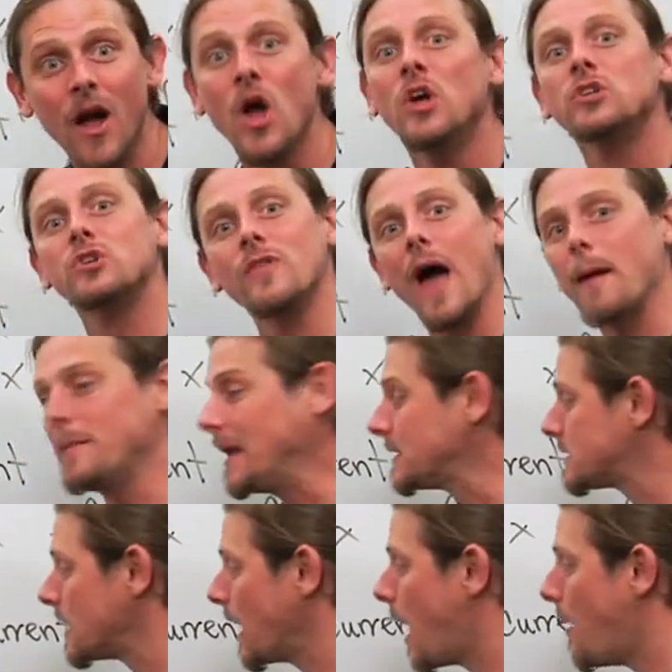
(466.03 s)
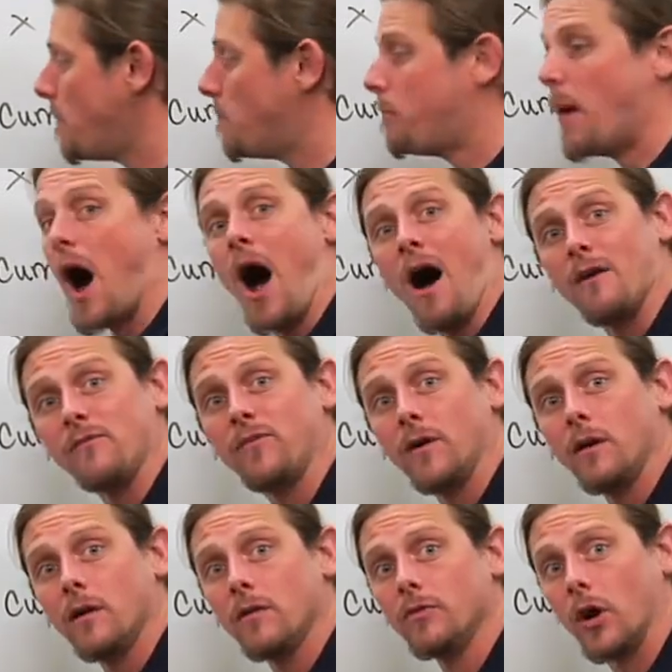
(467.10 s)
So that means that above
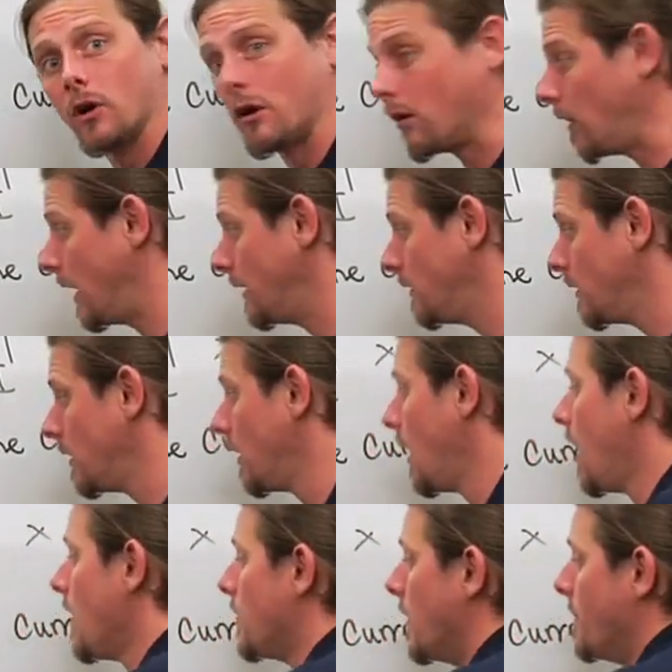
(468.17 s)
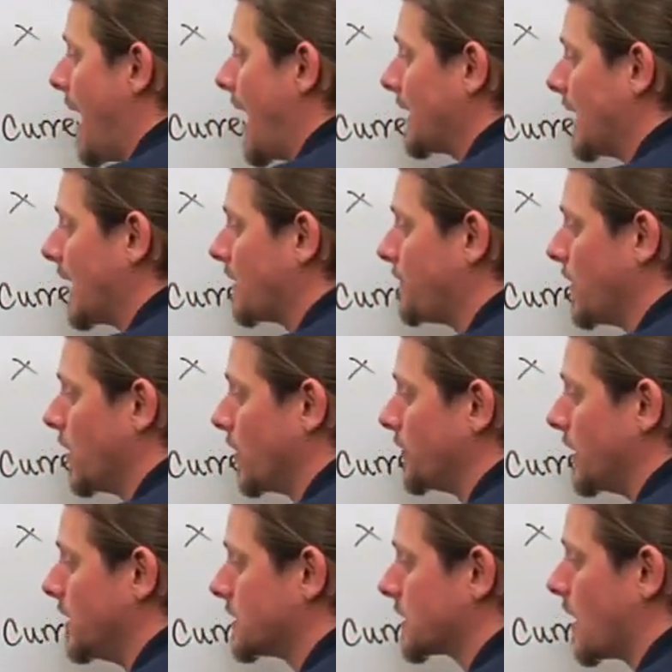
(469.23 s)
the current, the magnetic field
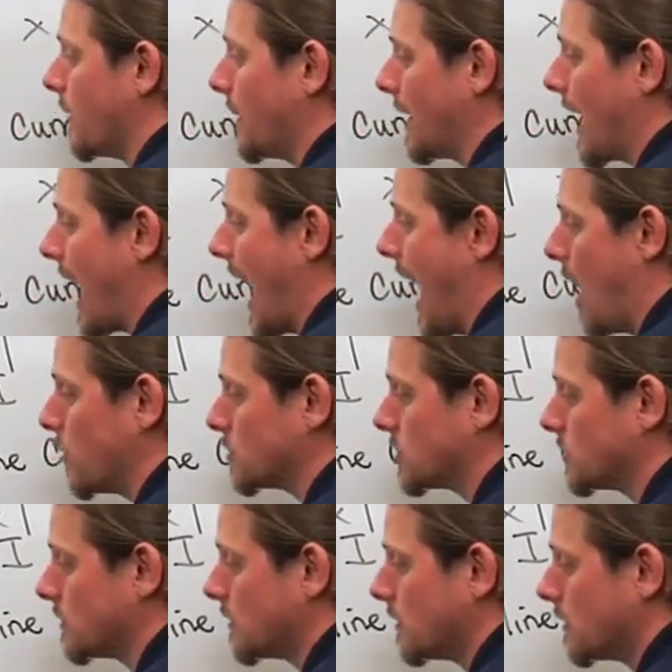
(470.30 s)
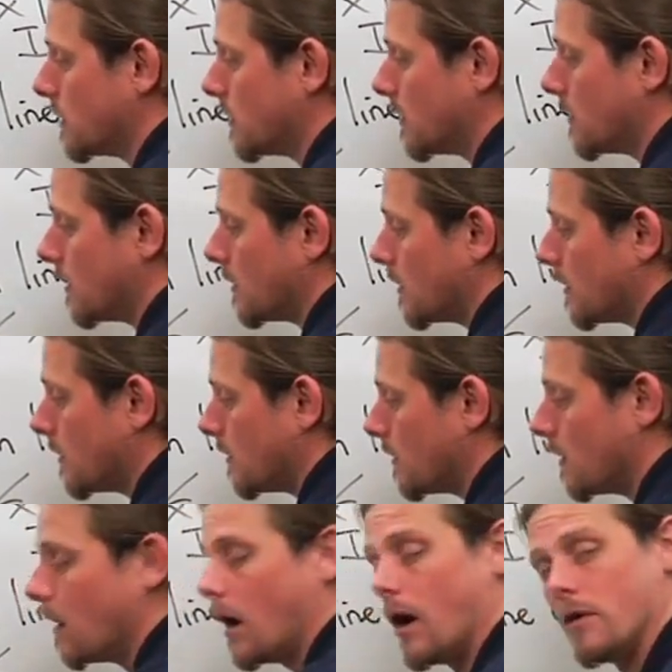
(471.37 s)
is coming out
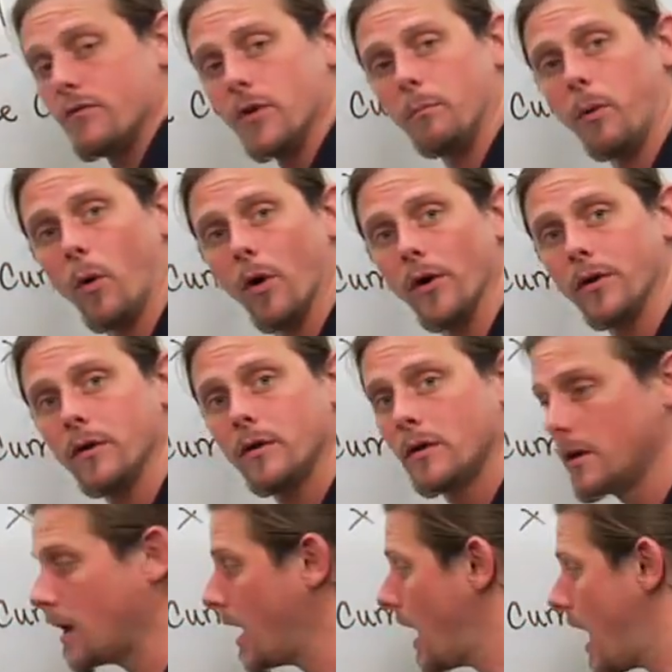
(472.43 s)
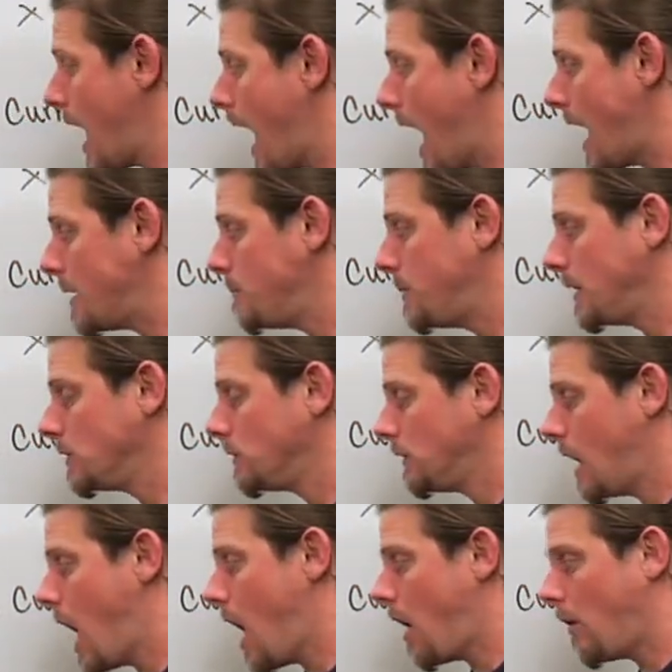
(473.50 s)
of the board, and
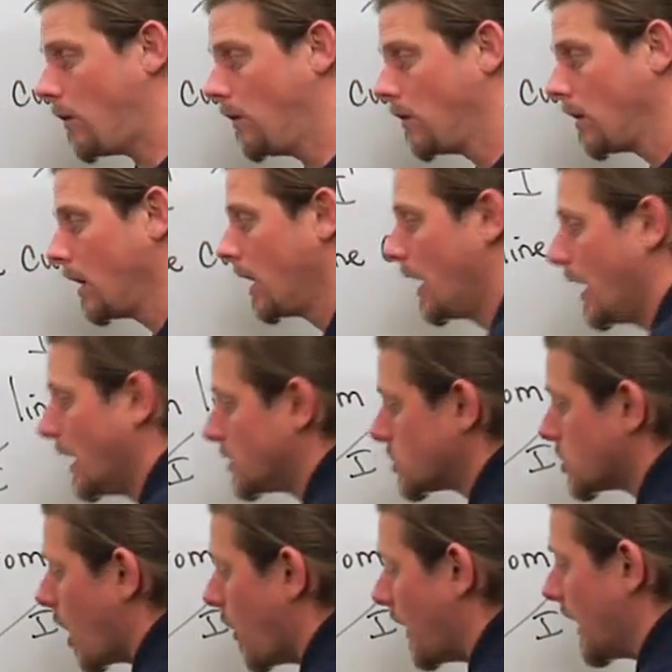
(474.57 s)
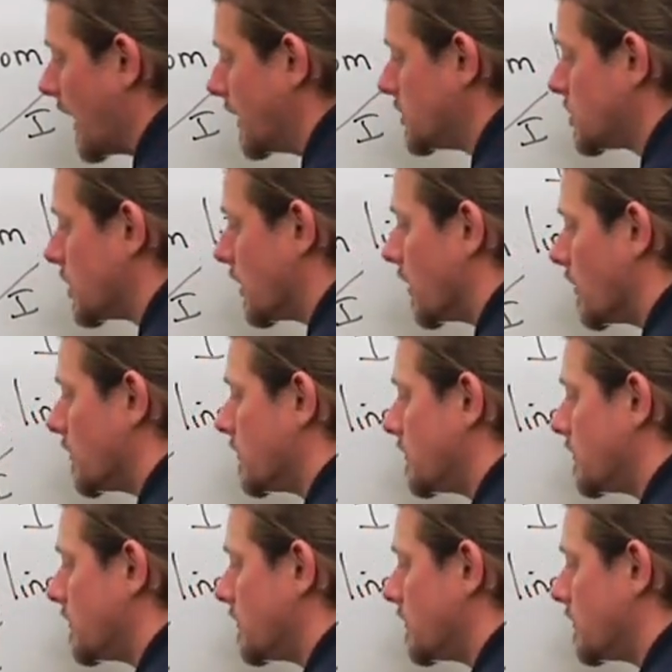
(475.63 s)
below, it's going into.